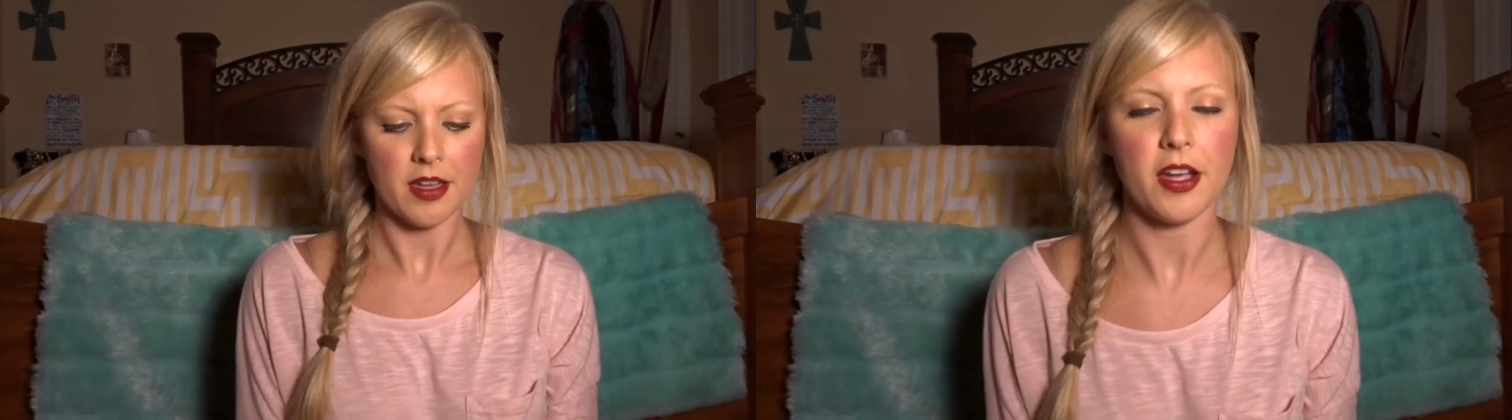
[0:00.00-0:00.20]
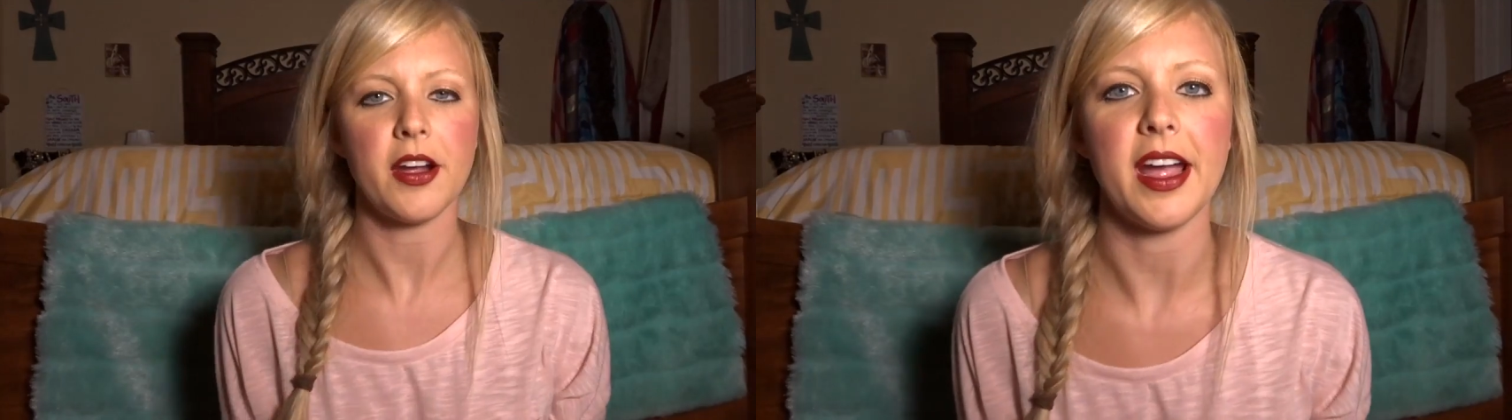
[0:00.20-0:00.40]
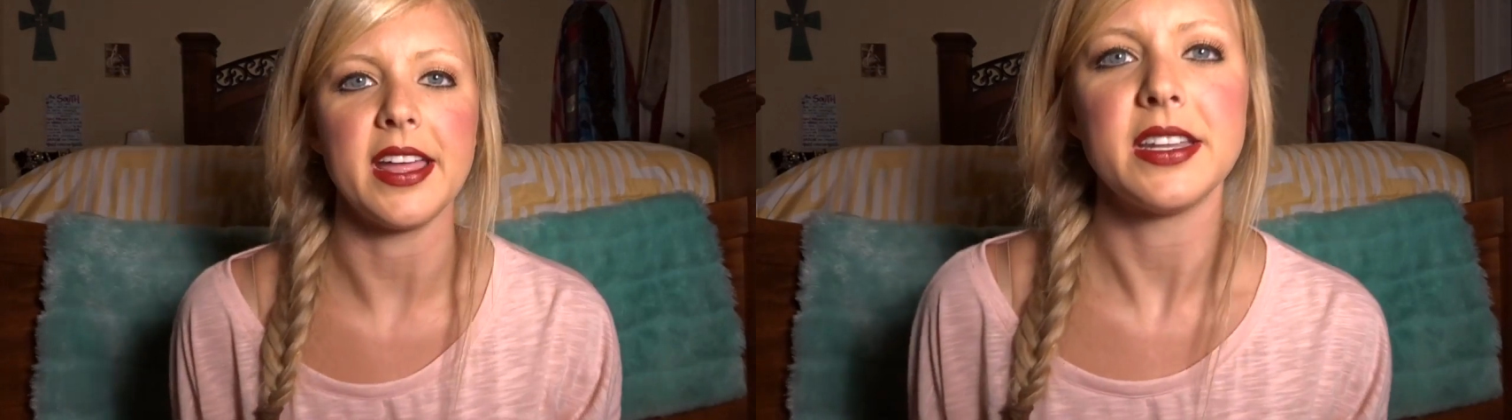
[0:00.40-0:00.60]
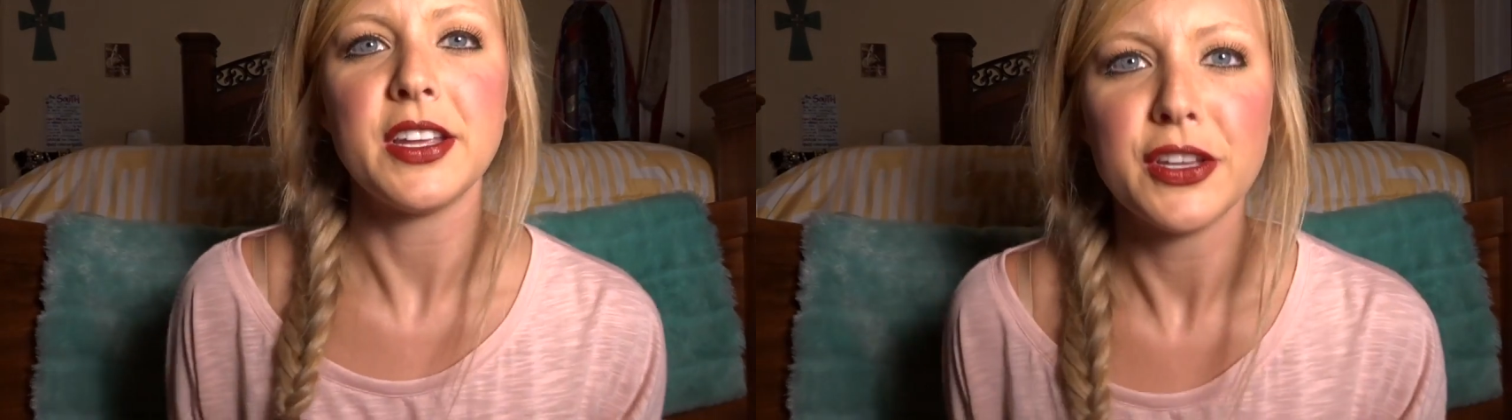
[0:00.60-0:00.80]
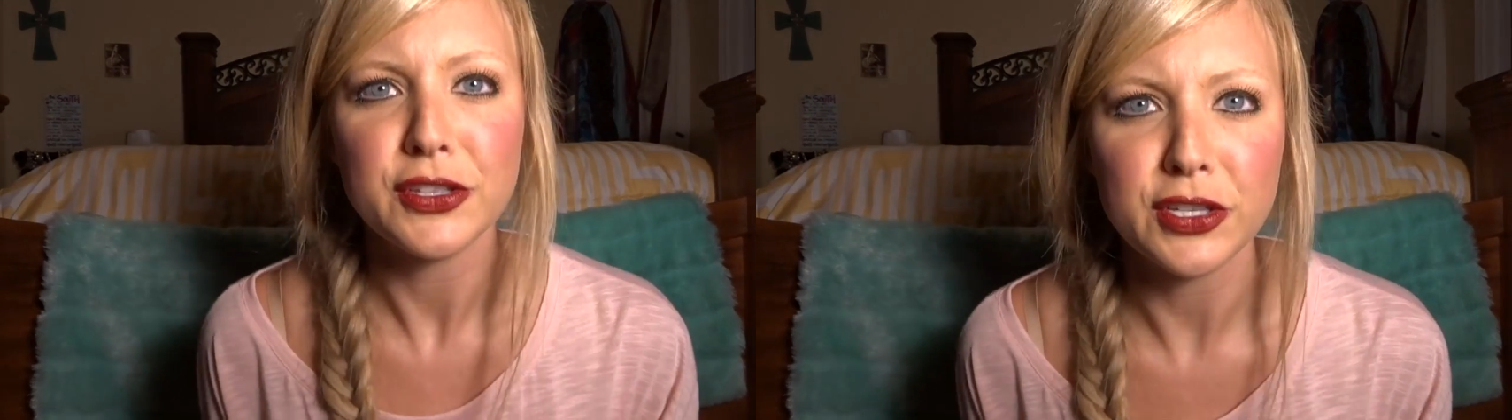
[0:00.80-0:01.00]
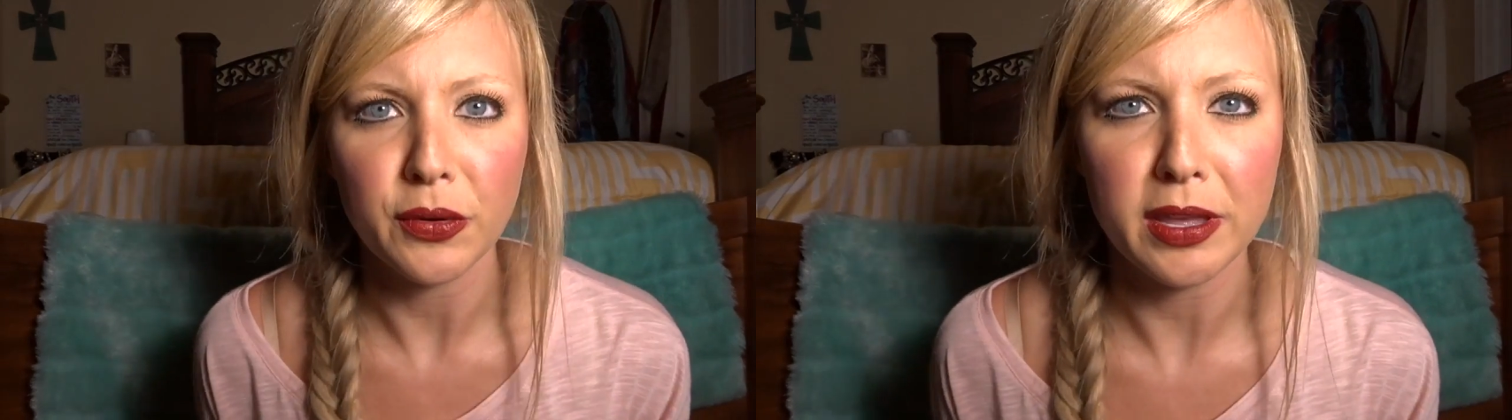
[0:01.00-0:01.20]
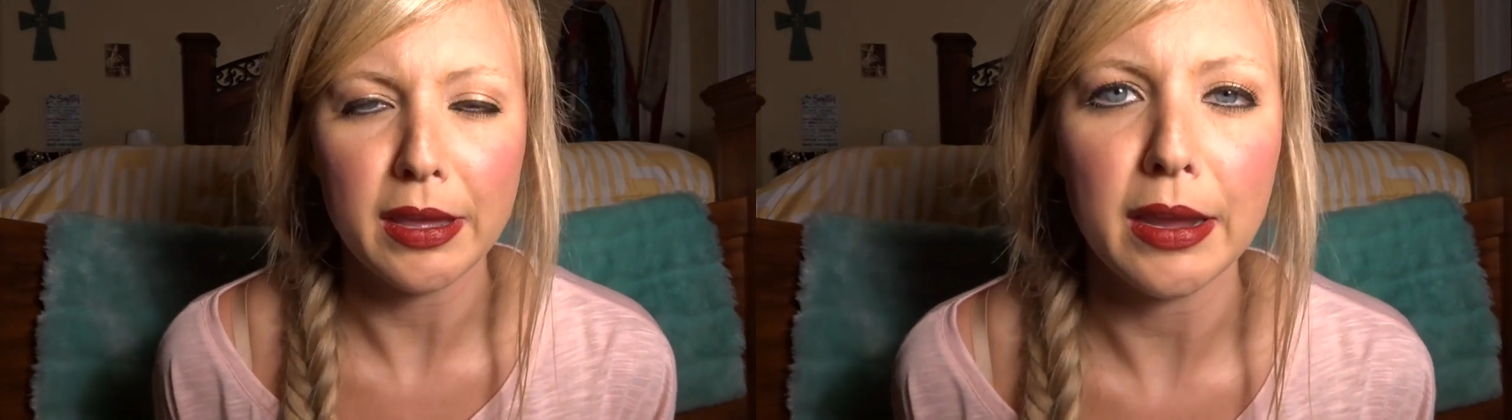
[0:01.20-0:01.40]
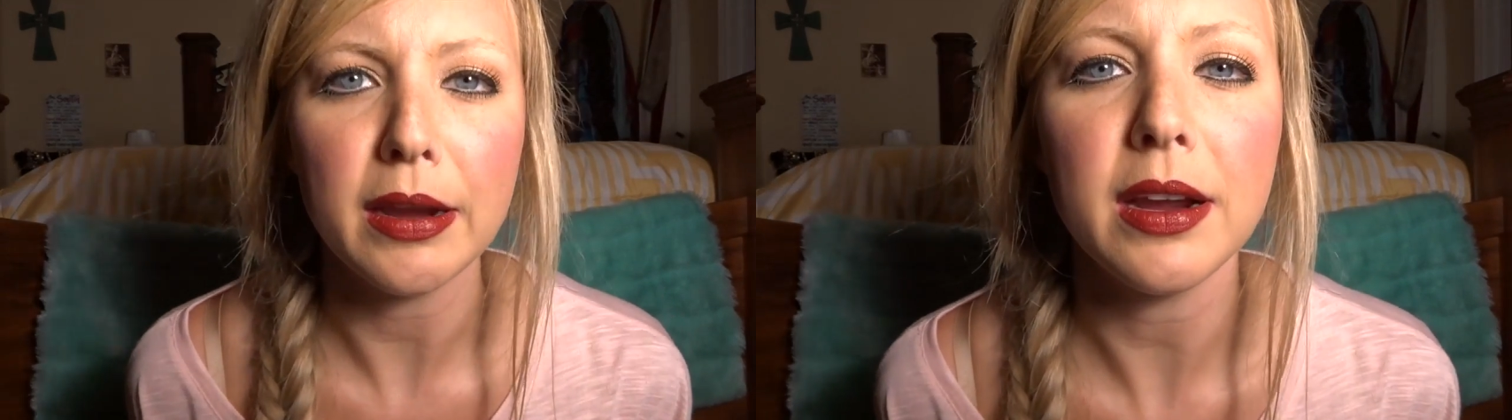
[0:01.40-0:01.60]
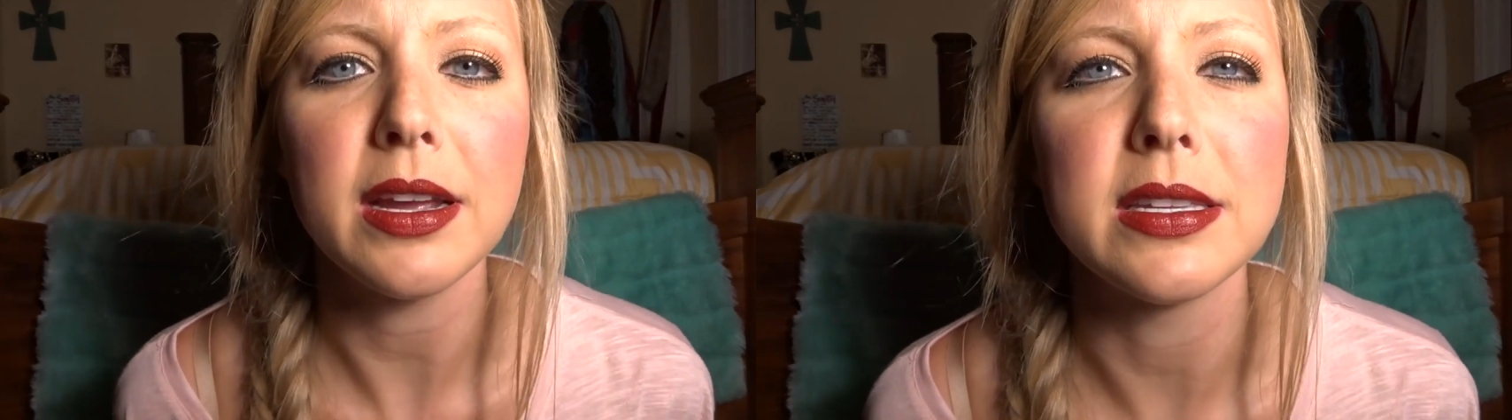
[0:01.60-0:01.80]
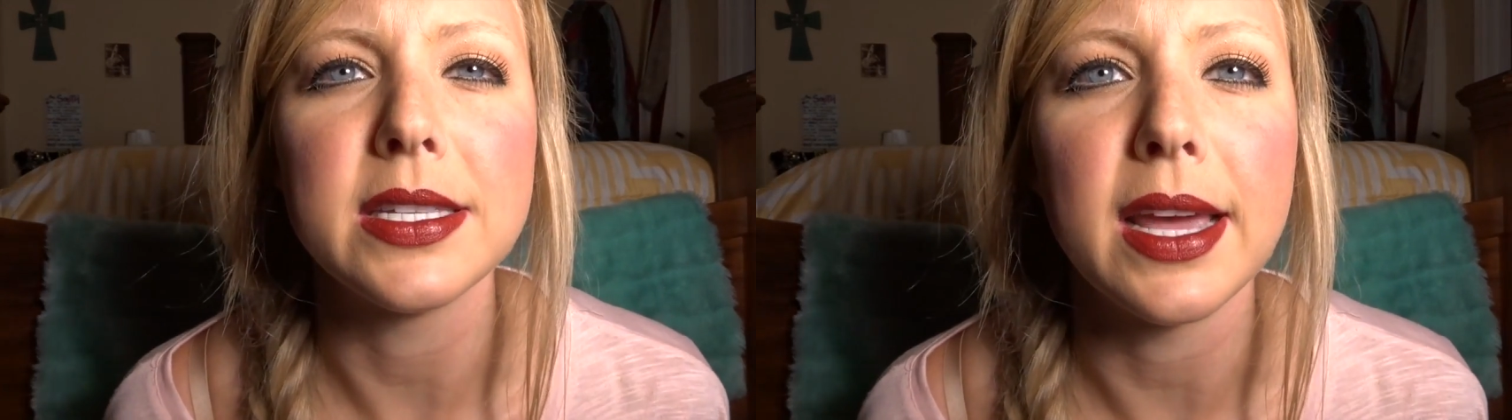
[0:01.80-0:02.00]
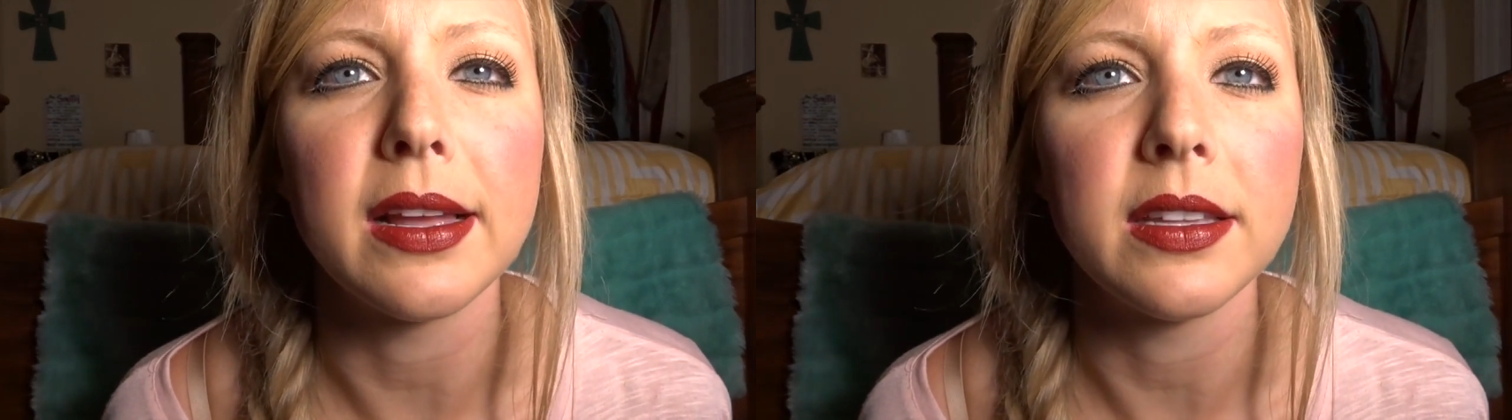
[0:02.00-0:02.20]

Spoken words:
Alright, so here is that